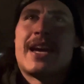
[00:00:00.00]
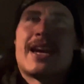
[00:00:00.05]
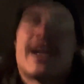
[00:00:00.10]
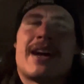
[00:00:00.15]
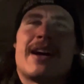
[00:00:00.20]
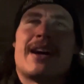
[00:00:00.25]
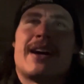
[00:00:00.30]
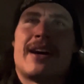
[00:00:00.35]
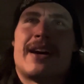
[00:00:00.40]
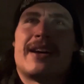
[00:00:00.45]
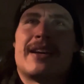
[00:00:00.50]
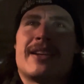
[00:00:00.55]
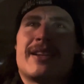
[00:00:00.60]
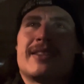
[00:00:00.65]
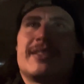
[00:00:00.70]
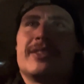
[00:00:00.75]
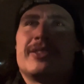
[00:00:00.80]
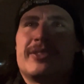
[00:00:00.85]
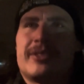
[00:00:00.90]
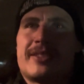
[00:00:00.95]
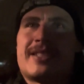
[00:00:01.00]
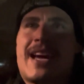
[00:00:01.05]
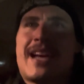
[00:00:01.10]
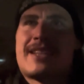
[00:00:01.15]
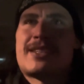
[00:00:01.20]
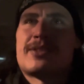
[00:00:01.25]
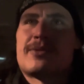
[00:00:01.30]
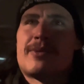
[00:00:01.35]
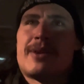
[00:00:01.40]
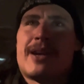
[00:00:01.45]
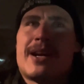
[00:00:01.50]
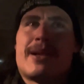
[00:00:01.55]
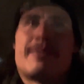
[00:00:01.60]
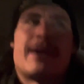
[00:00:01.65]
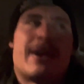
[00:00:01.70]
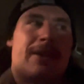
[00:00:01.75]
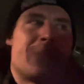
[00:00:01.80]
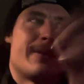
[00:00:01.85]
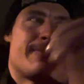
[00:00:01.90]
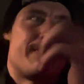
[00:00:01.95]
in a little text thread
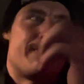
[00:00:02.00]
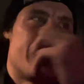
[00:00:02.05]
about it.